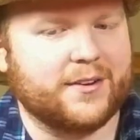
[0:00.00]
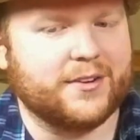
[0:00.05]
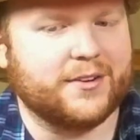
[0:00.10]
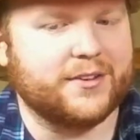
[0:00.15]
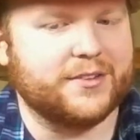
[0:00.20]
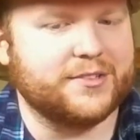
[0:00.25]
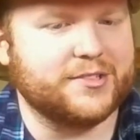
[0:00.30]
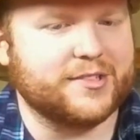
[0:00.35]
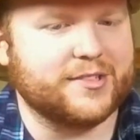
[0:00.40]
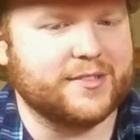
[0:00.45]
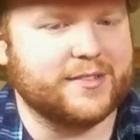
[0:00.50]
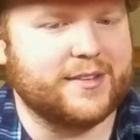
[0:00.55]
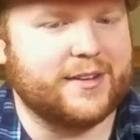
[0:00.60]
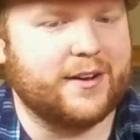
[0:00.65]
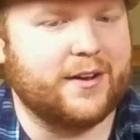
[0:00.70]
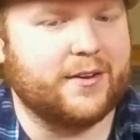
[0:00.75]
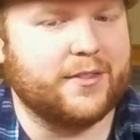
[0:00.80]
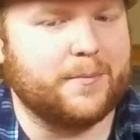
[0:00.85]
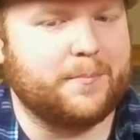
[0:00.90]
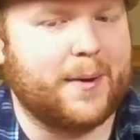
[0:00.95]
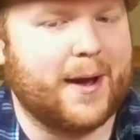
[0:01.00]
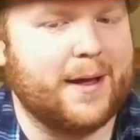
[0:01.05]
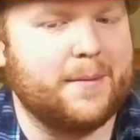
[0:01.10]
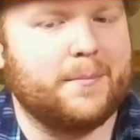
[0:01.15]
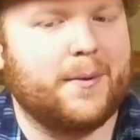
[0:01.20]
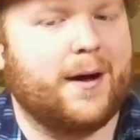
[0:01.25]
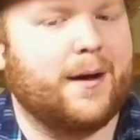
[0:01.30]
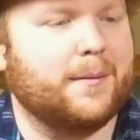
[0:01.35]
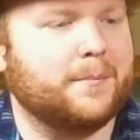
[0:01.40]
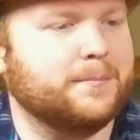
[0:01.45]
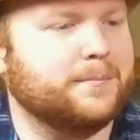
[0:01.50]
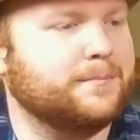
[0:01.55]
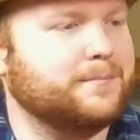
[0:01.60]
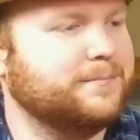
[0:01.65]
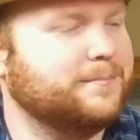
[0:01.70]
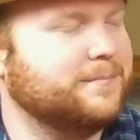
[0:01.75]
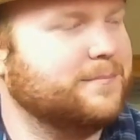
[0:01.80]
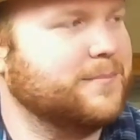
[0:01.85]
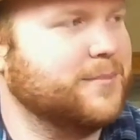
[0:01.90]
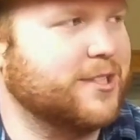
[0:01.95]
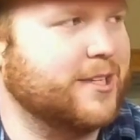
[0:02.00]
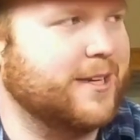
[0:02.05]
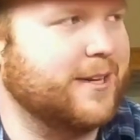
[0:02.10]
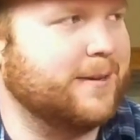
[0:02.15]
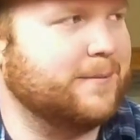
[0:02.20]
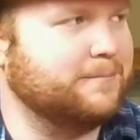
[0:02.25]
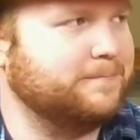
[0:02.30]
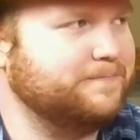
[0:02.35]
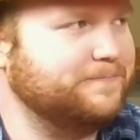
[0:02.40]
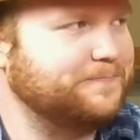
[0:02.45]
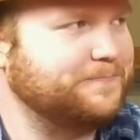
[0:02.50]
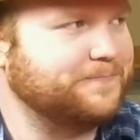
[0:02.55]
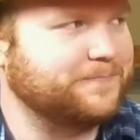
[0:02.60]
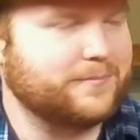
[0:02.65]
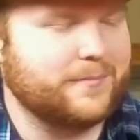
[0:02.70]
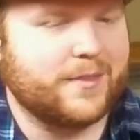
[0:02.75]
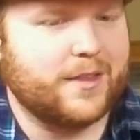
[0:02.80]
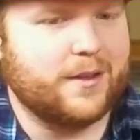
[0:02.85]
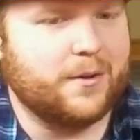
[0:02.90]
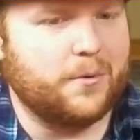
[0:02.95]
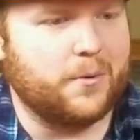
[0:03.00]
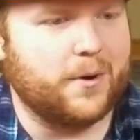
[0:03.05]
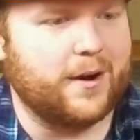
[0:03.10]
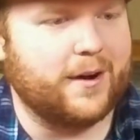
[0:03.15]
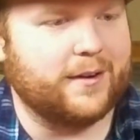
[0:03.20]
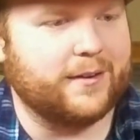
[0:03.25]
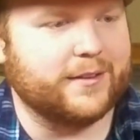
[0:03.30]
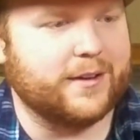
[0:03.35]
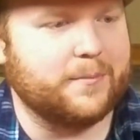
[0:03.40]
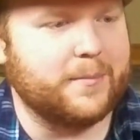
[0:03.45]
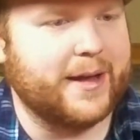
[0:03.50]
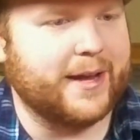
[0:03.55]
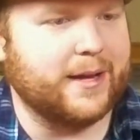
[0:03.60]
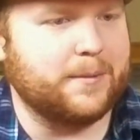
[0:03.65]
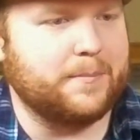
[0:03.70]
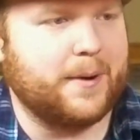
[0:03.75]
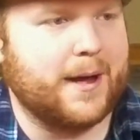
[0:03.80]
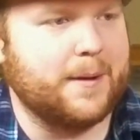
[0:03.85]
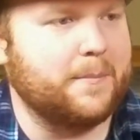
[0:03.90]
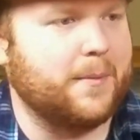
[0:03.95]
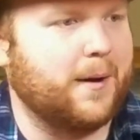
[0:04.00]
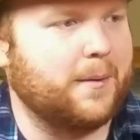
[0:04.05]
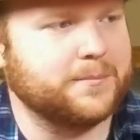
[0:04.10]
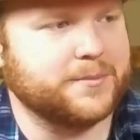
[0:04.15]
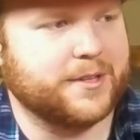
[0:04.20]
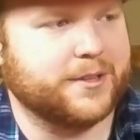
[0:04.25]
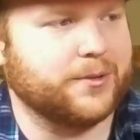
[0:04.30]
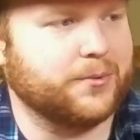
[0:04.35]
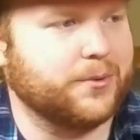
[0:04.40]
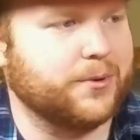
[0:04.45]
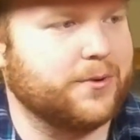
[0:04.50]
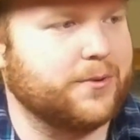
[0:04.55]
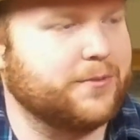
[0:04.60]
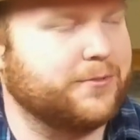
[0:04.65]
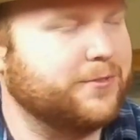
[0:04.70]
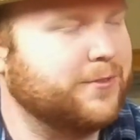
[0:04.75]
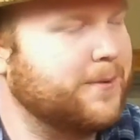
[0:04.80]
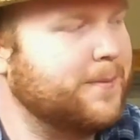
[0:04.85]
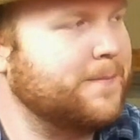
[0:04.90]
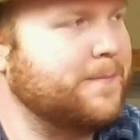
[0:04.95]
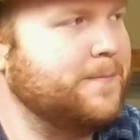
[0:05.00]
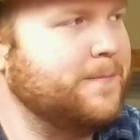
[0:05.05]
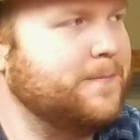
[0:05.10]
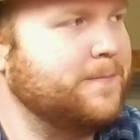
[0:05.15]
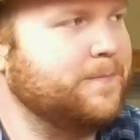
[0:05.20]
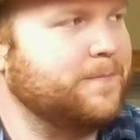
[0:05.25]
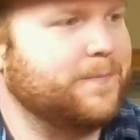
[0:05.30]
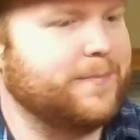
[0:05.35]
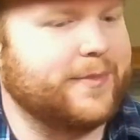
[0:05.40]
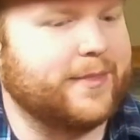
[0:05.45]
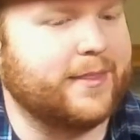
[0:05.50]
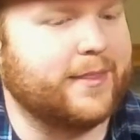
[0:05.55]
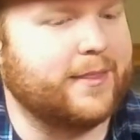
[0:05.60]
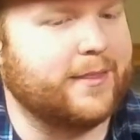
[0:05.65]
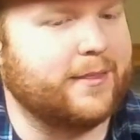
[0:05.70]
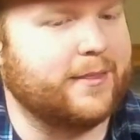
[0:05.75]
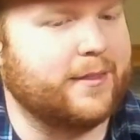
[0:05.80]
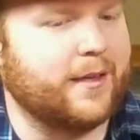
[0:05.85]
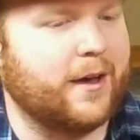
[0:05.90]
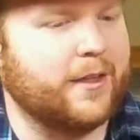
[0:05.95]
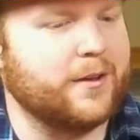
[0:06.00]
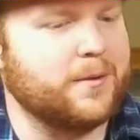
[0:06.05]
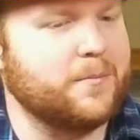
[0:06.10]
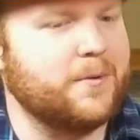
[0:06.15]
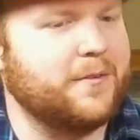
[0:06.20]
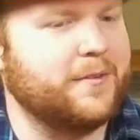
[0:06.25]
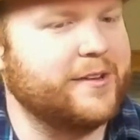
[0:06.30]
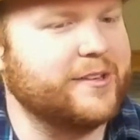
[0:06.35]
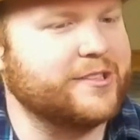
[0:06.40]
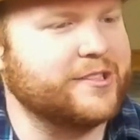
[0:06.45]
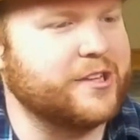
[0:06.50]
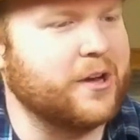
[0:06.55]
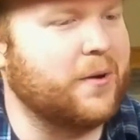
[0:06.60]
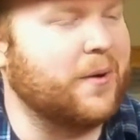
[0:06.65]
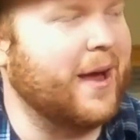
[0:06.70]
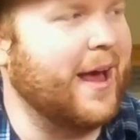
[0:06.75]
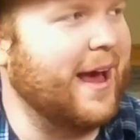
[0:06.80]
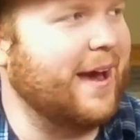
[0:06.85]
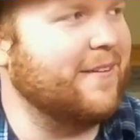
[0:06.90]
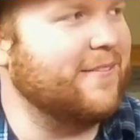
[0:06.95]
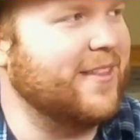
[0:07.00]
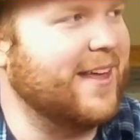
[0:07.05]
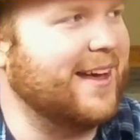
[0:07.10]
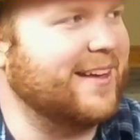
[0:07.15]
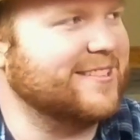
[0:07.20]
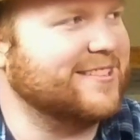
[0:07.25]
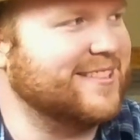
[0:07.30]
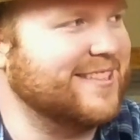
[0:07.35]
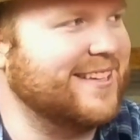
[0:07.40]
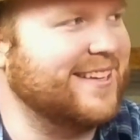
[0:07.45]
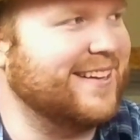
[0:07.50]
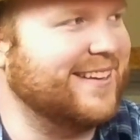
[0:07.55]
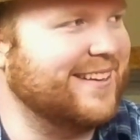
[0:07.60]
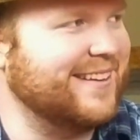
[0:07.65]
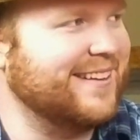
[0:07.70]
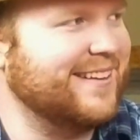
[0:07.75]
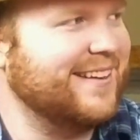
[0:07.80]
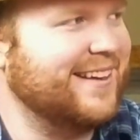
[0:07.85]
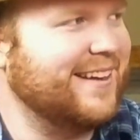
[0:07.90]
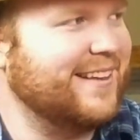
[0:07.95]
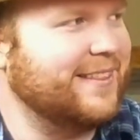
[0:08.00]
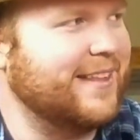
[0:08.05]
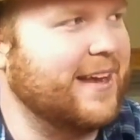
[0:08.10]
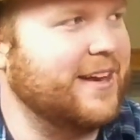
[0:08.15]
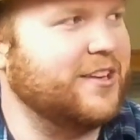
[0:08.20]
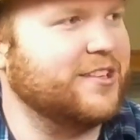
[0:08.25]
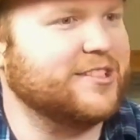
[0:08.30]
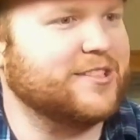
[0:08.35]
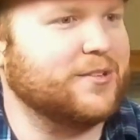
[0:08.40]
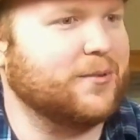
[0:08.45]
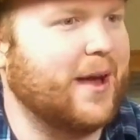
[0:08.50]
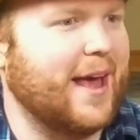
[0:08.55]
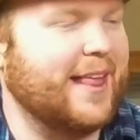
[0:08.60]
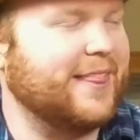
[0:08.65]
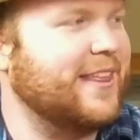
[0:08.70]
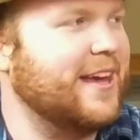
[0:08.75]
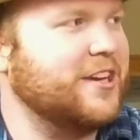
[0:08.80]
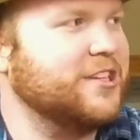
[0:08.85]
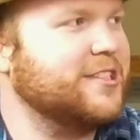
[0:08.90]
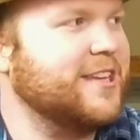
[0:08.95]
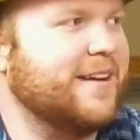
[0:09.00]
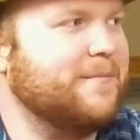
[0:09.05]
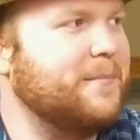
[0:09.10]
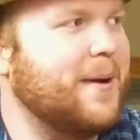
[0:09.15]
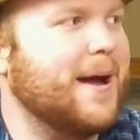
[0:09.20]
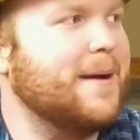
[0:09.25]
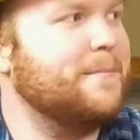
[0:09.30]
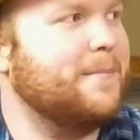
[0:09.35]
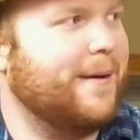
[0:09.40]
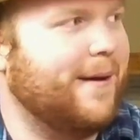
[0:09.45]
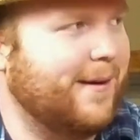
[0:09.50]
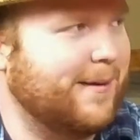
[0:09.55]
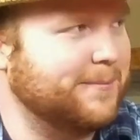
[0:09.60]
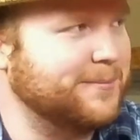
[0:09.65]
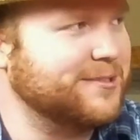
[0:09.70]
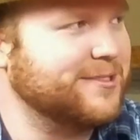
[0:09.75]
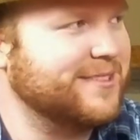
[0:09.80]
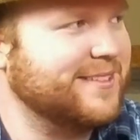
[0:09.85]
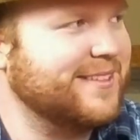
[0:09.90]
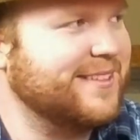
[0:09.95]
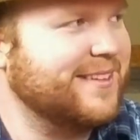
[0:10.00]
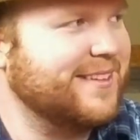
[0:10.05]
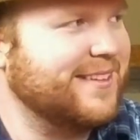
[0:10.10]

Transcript: characters, you know, the pipe bomb scene, where they're making pipe bombs on the roof. Other movies don't have that scene. They just have pipe bombs.